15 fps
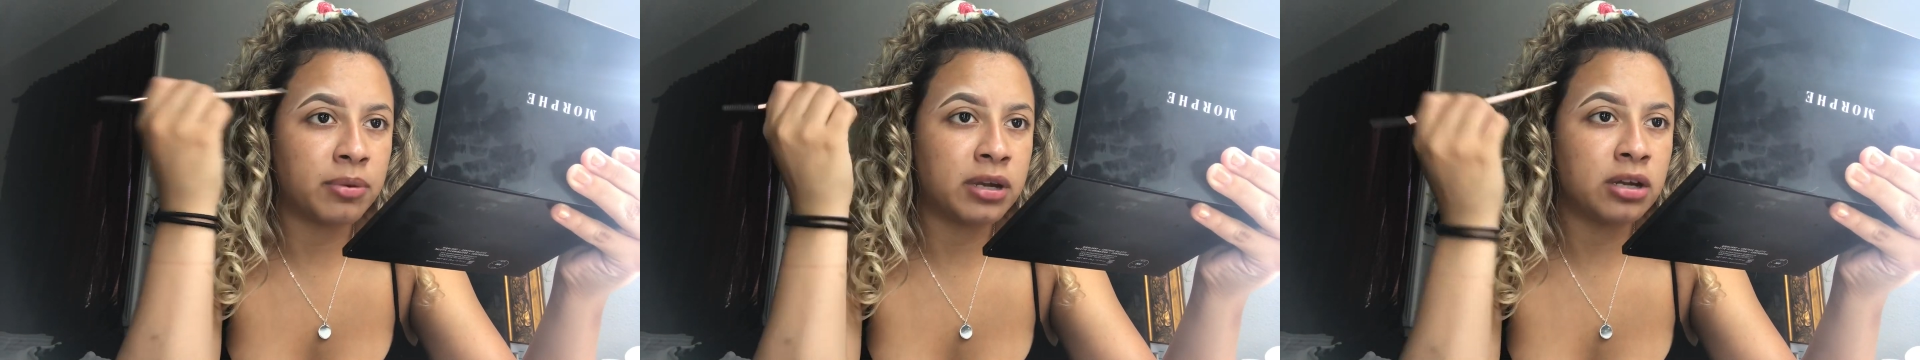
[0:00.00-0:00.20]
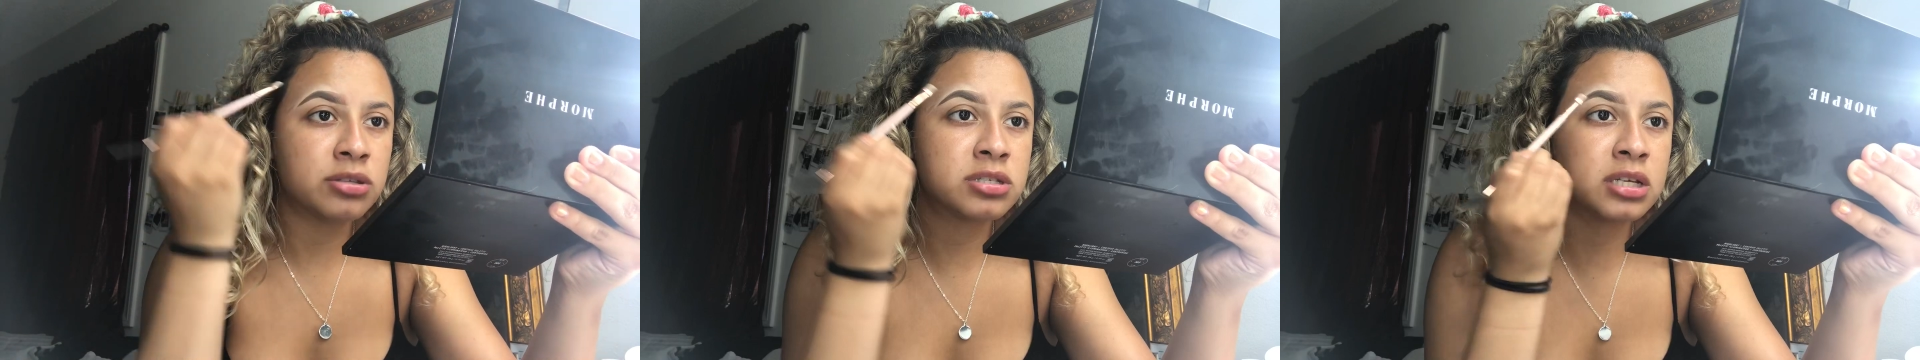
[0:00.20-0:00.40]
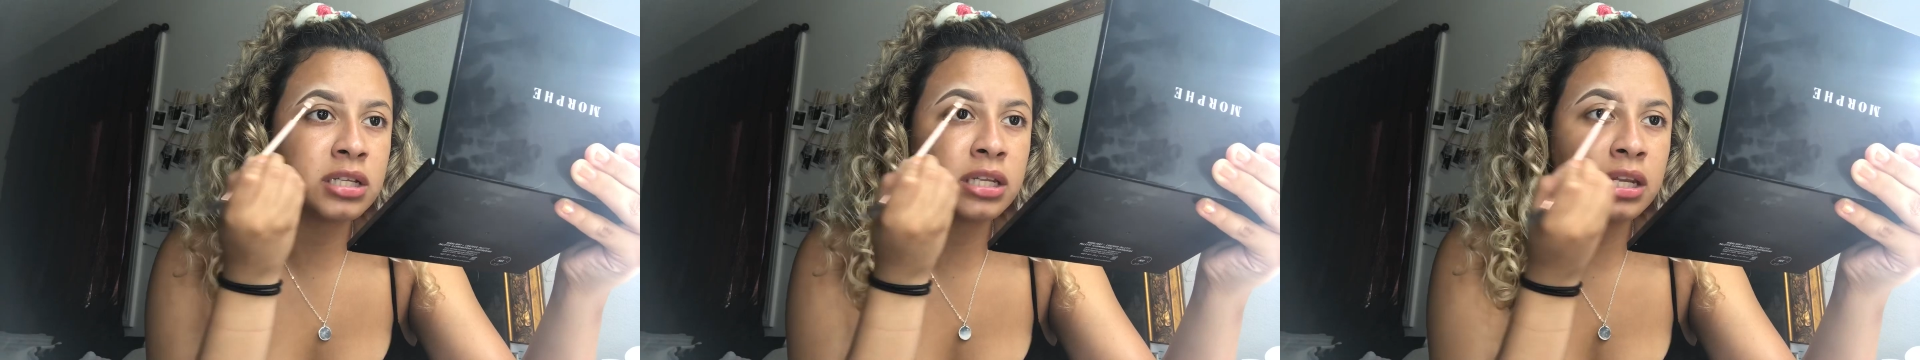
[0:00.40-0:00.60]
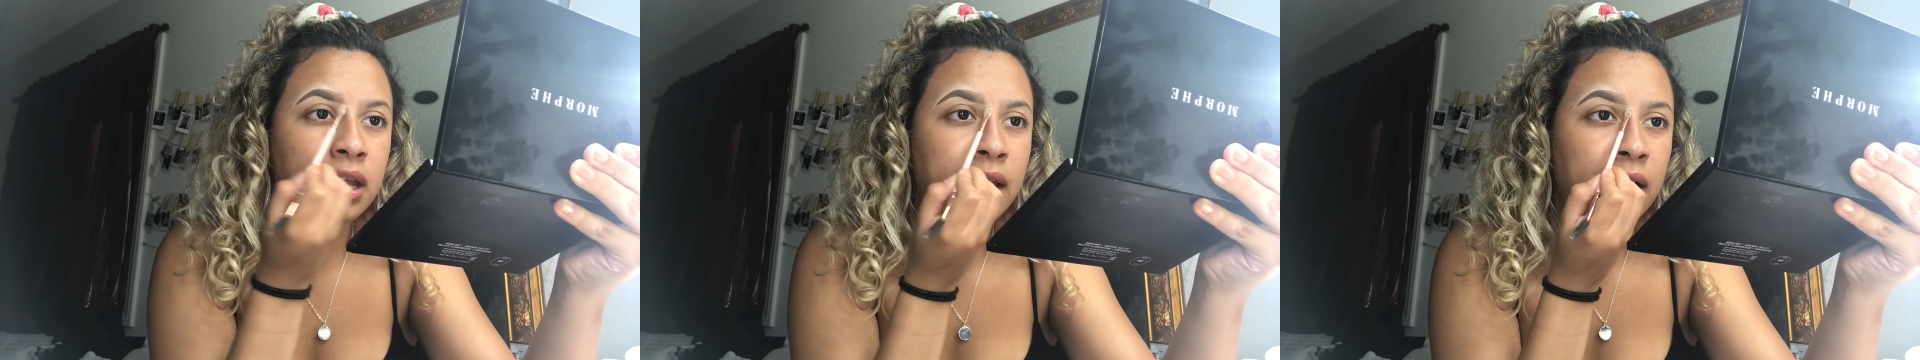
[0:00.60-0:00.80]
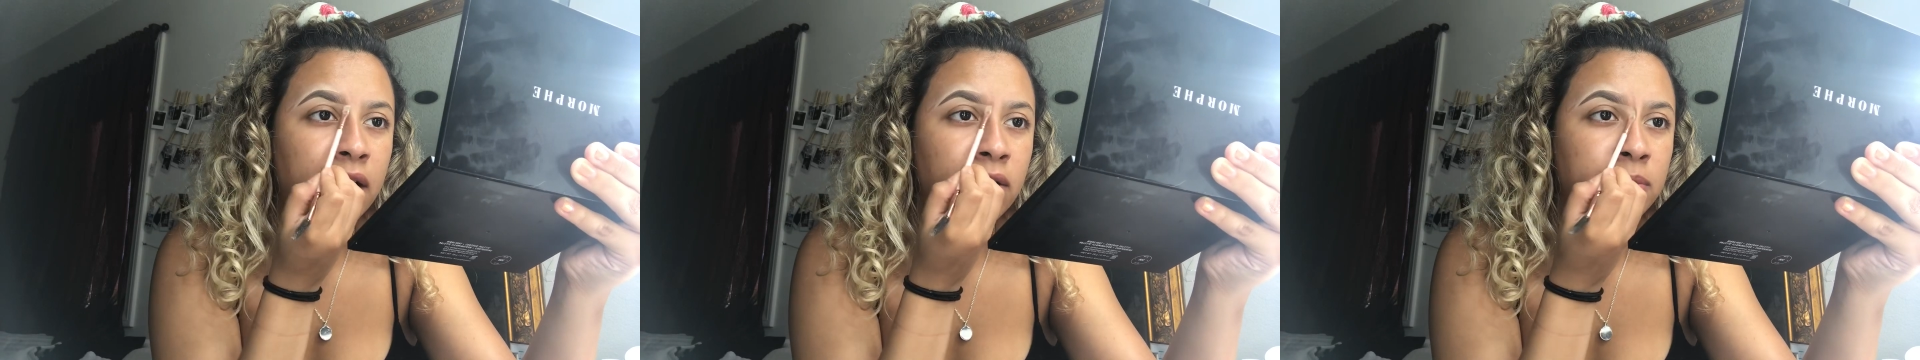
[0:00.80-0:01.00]
of here to clean
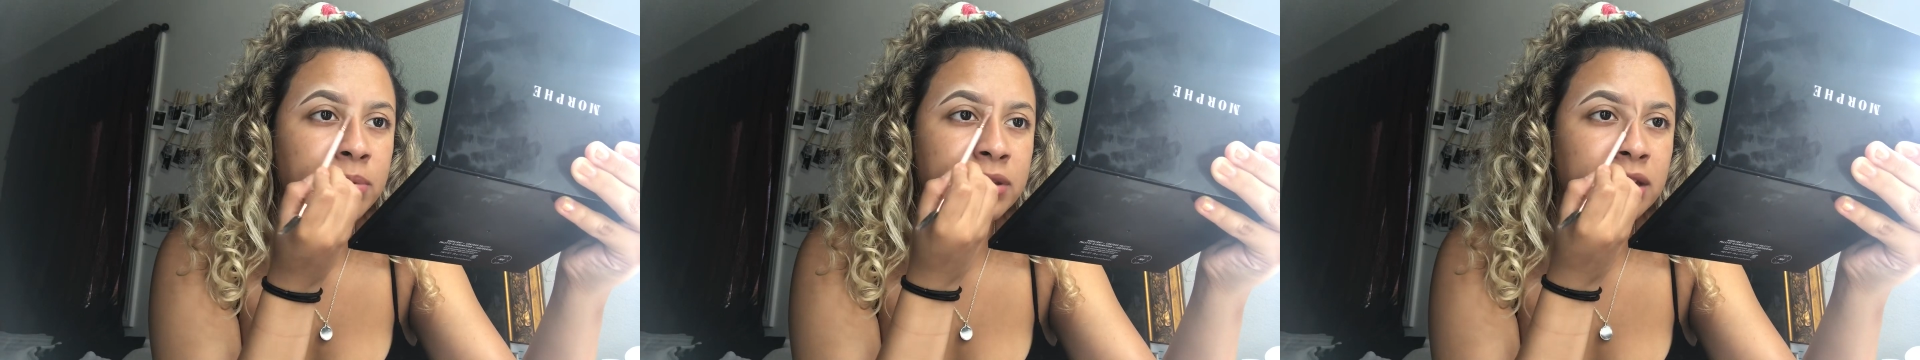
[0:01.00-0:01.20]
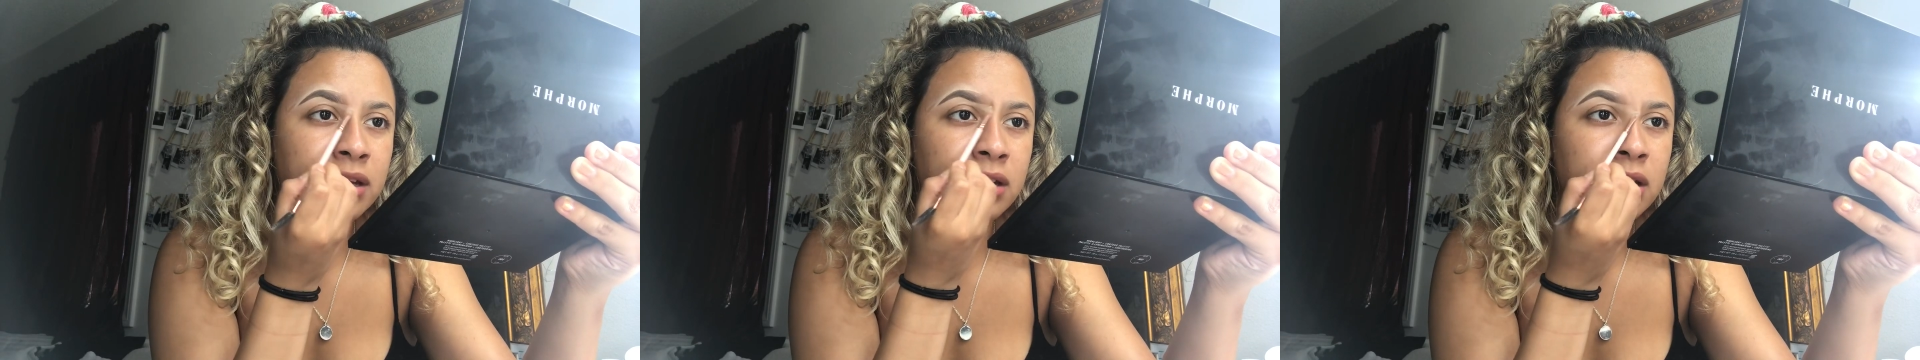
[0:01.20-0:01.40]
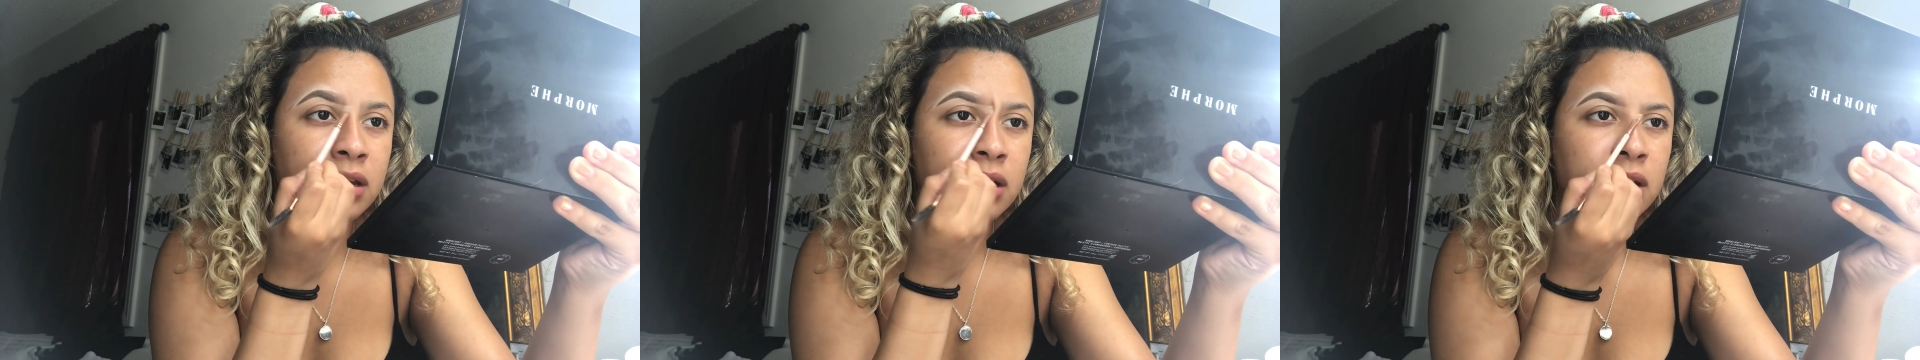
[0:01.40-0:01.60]
it out, but then